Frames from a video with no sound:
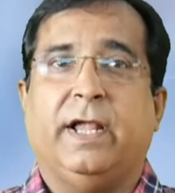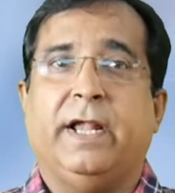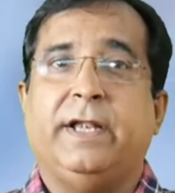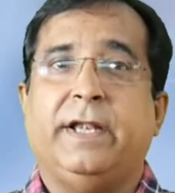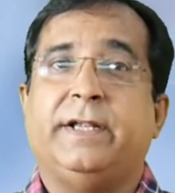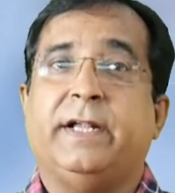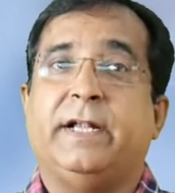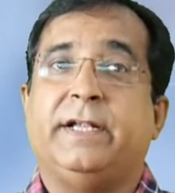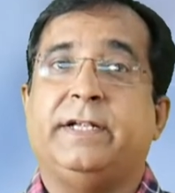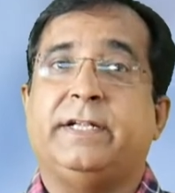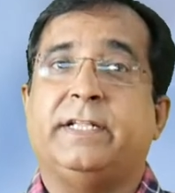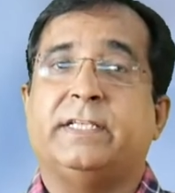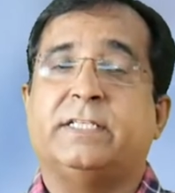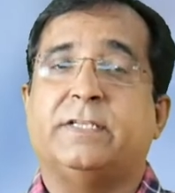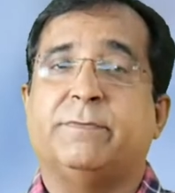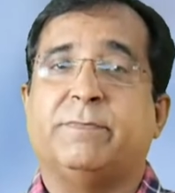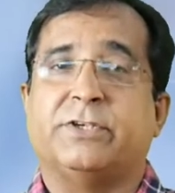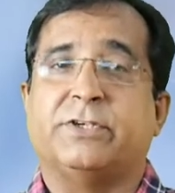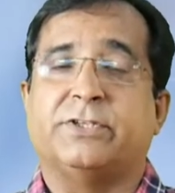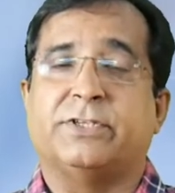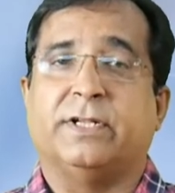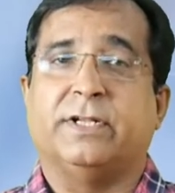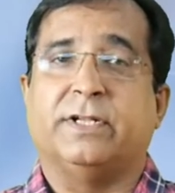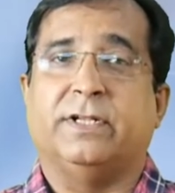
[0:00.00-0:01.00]
In
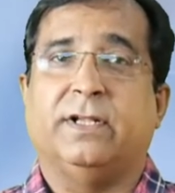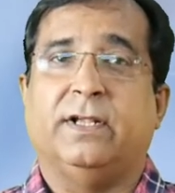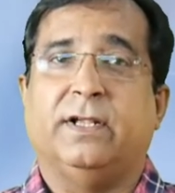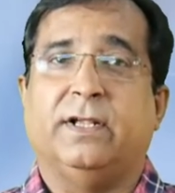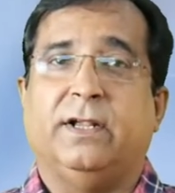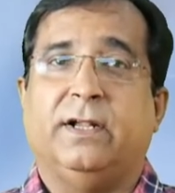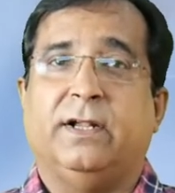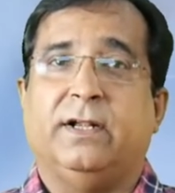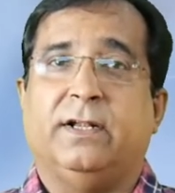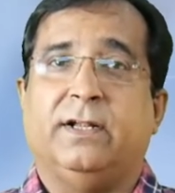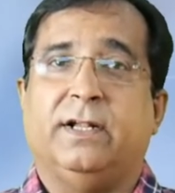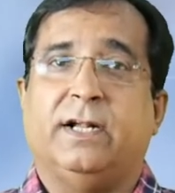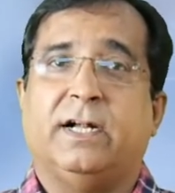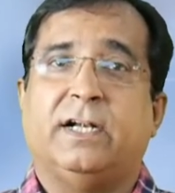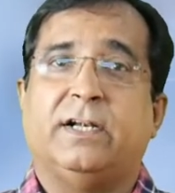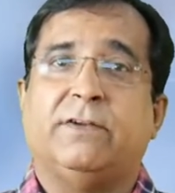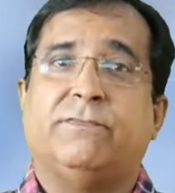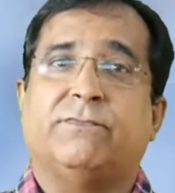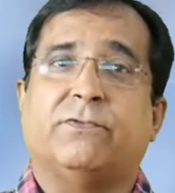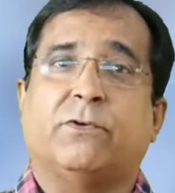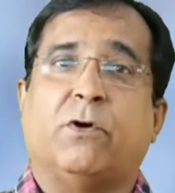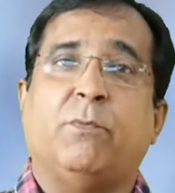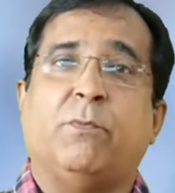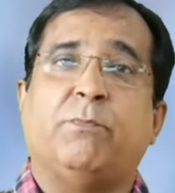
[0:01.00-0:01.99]
anticipation,
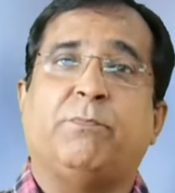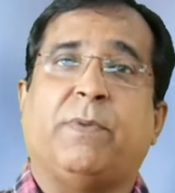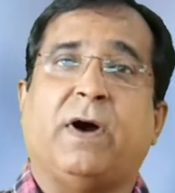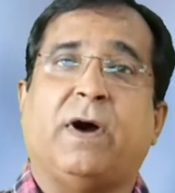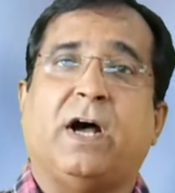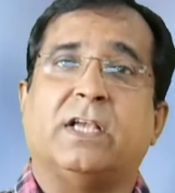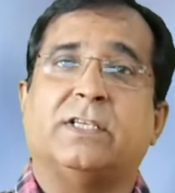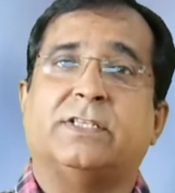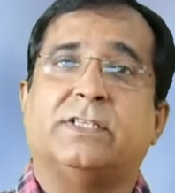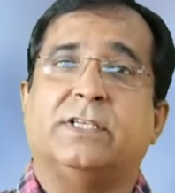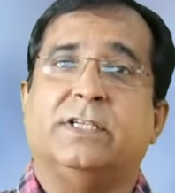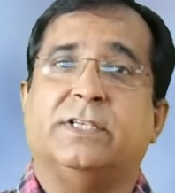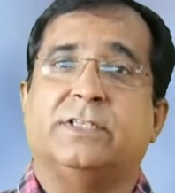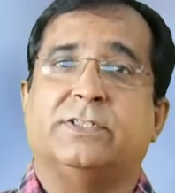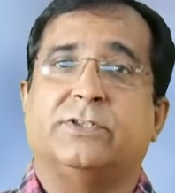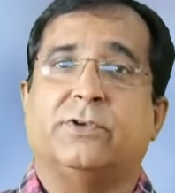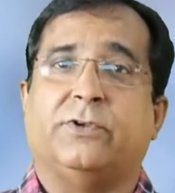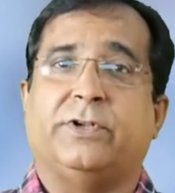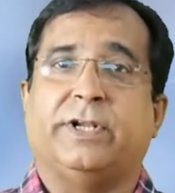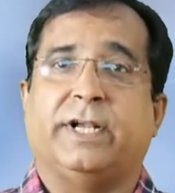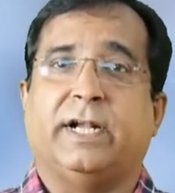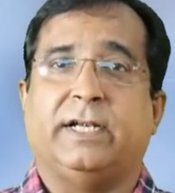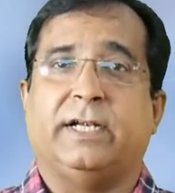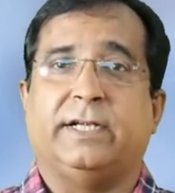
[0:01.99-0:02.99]
learned from past
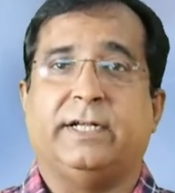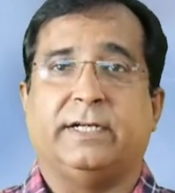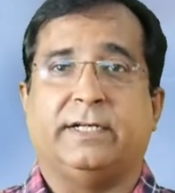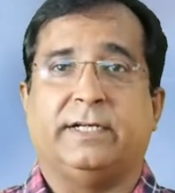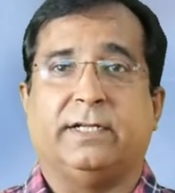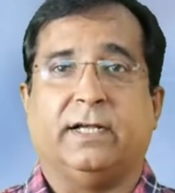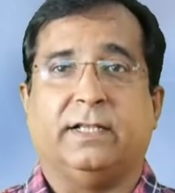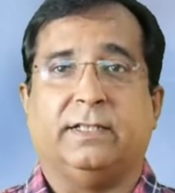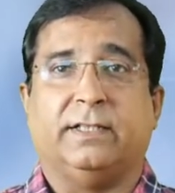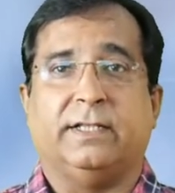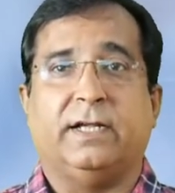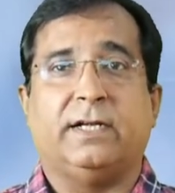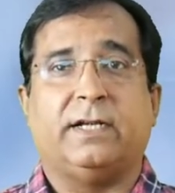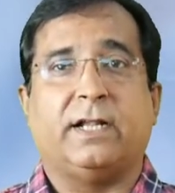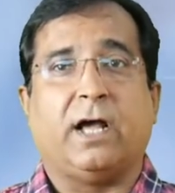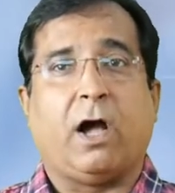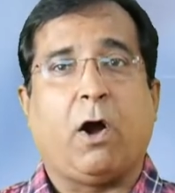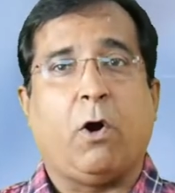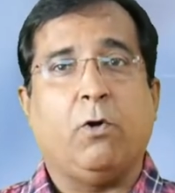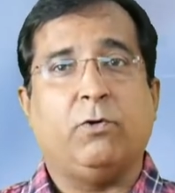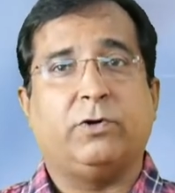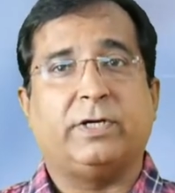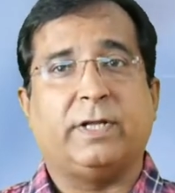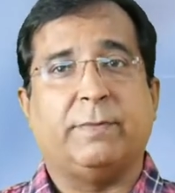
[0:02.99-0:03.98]
historical data that
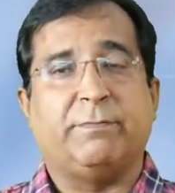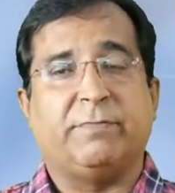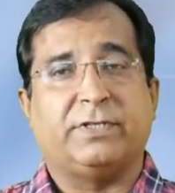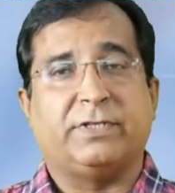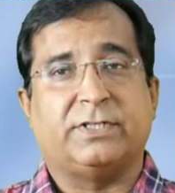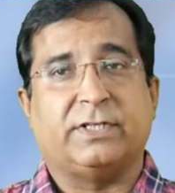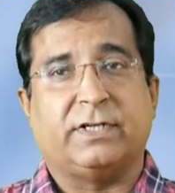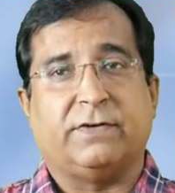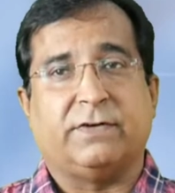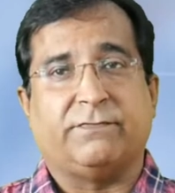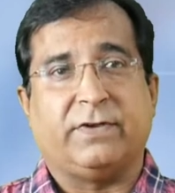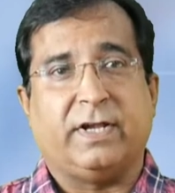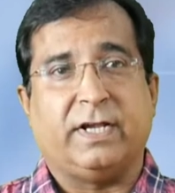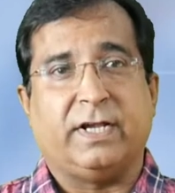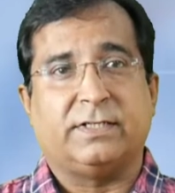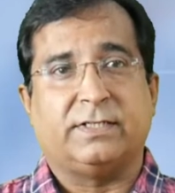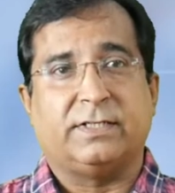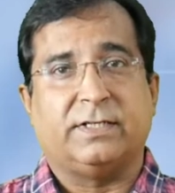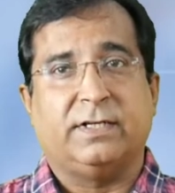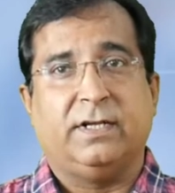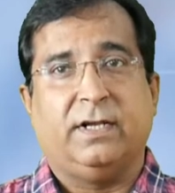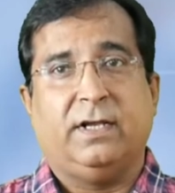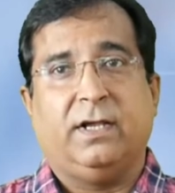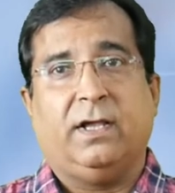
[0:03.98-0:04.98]
how temperature
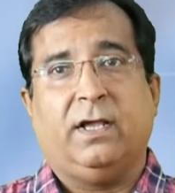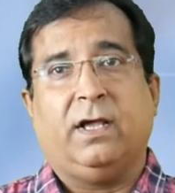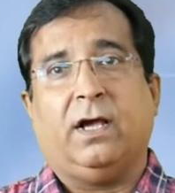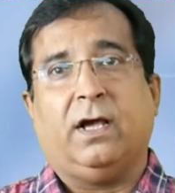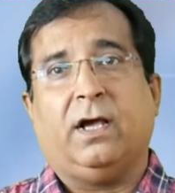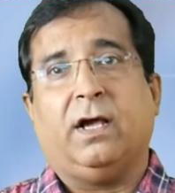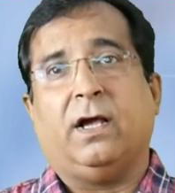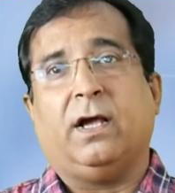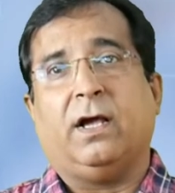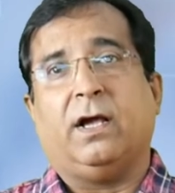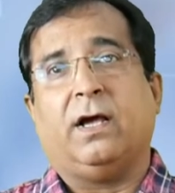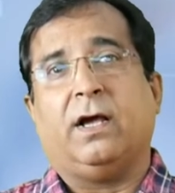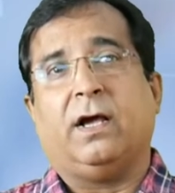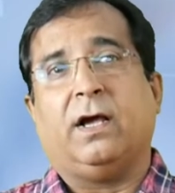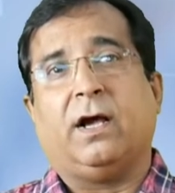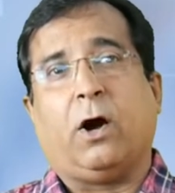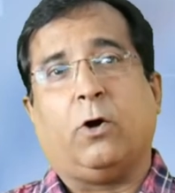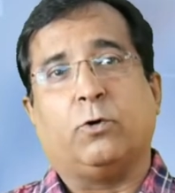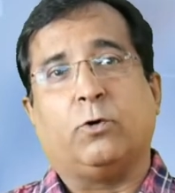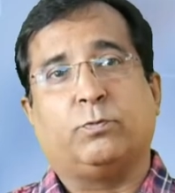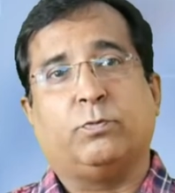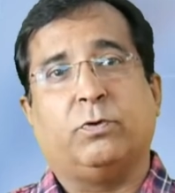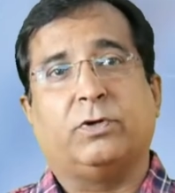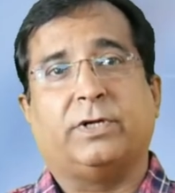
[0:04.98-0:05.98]
affects
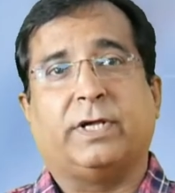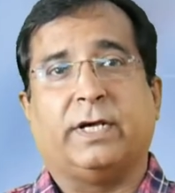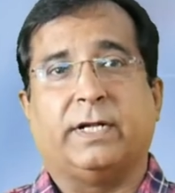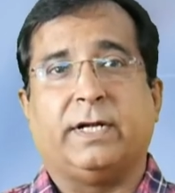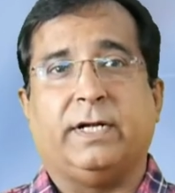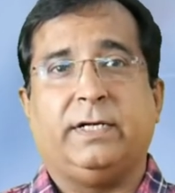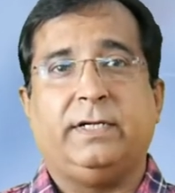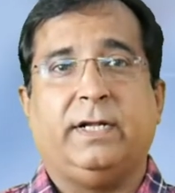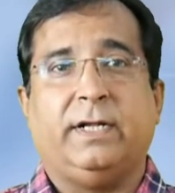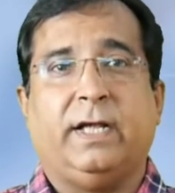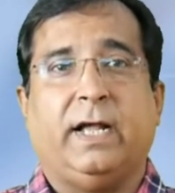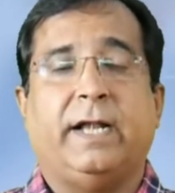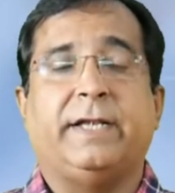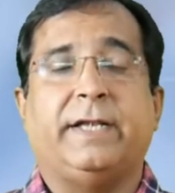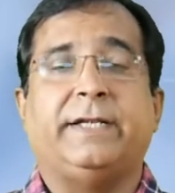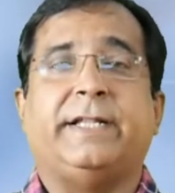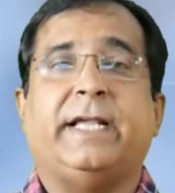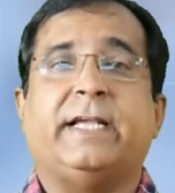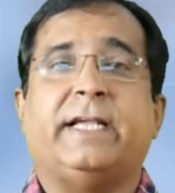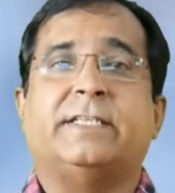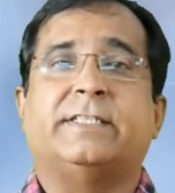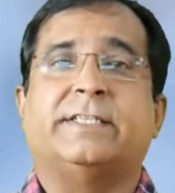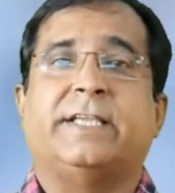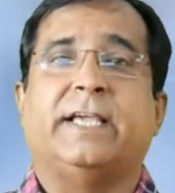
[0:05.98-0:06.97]
output current
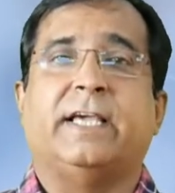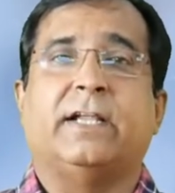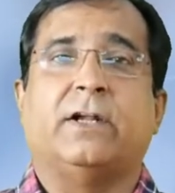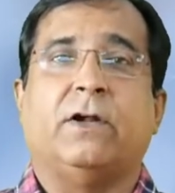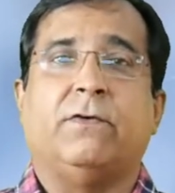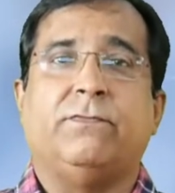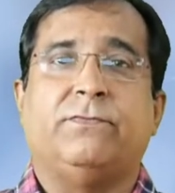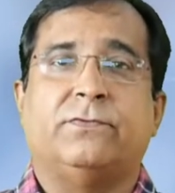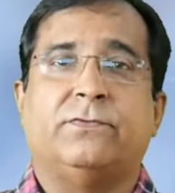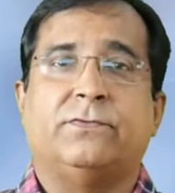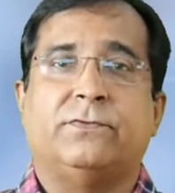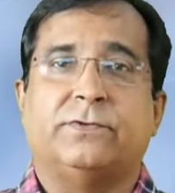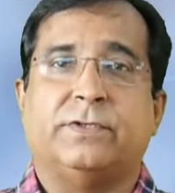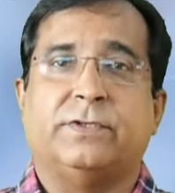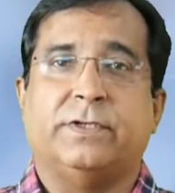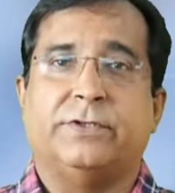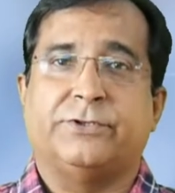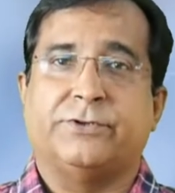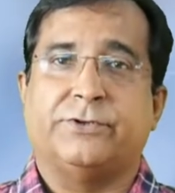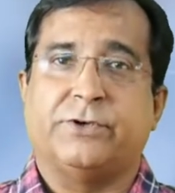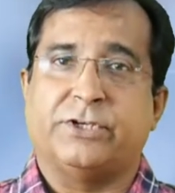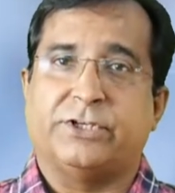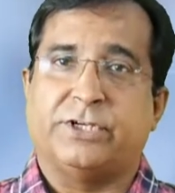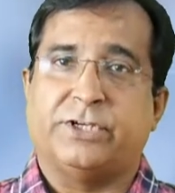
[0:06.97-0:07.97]
and takes care of
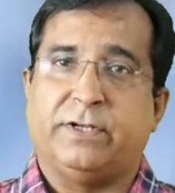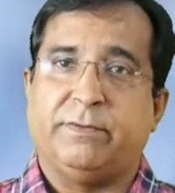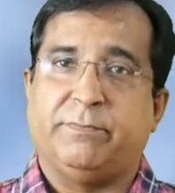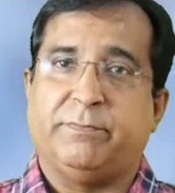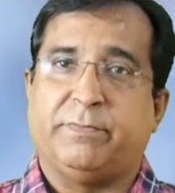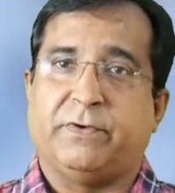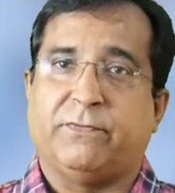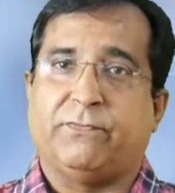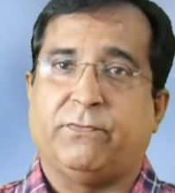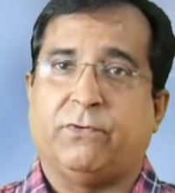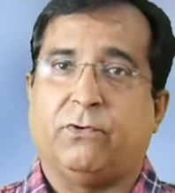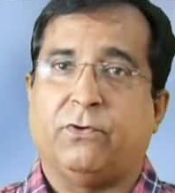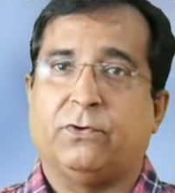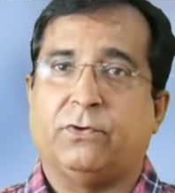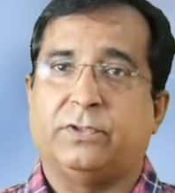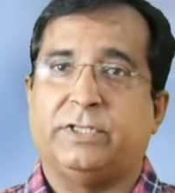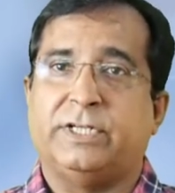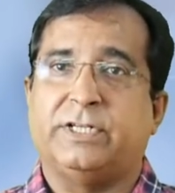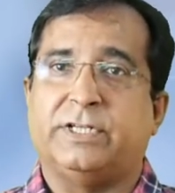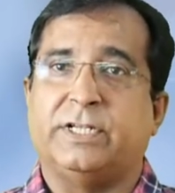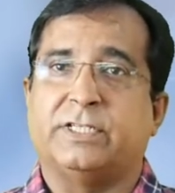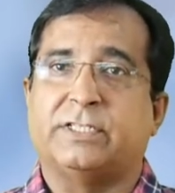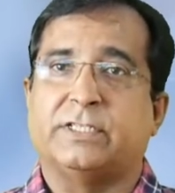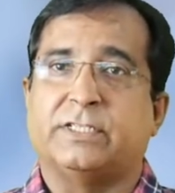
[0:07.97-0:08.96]
situation before
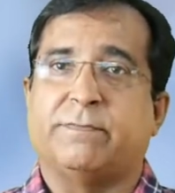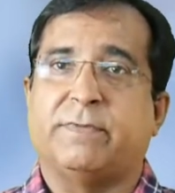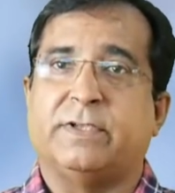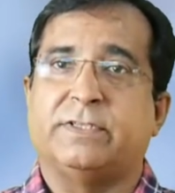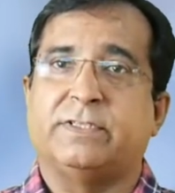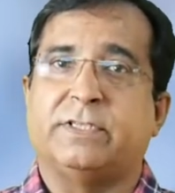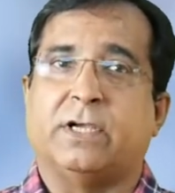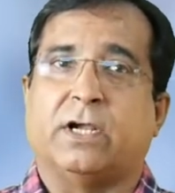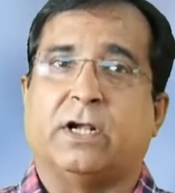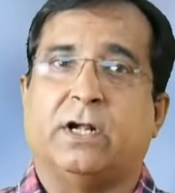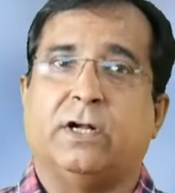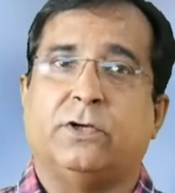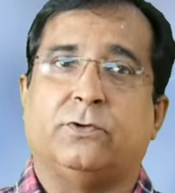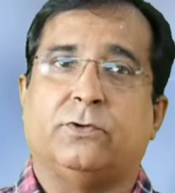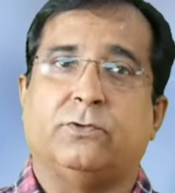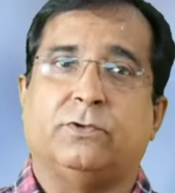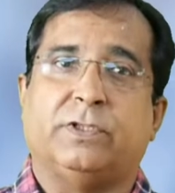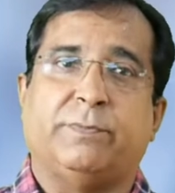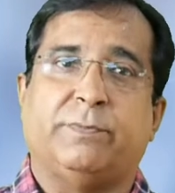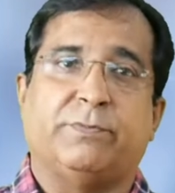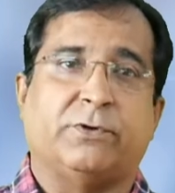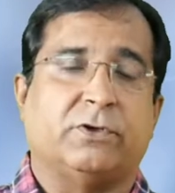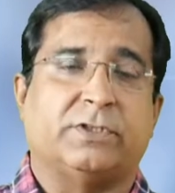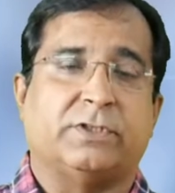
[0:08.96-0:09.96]
the disturbance occurred
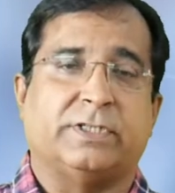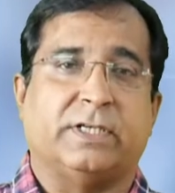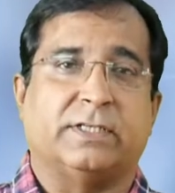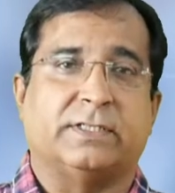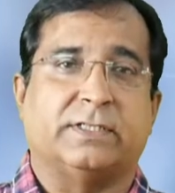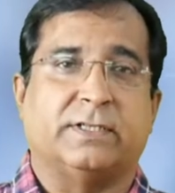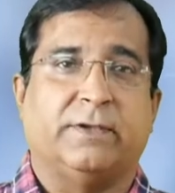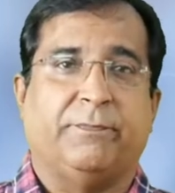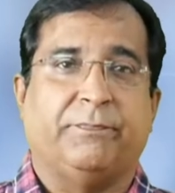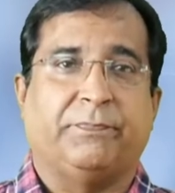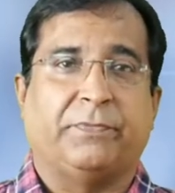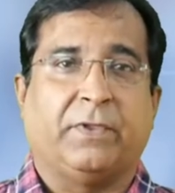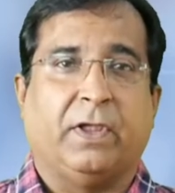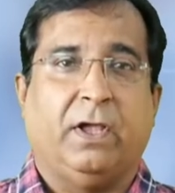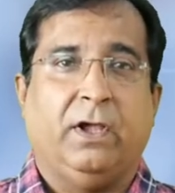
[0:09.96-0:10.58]
to the process.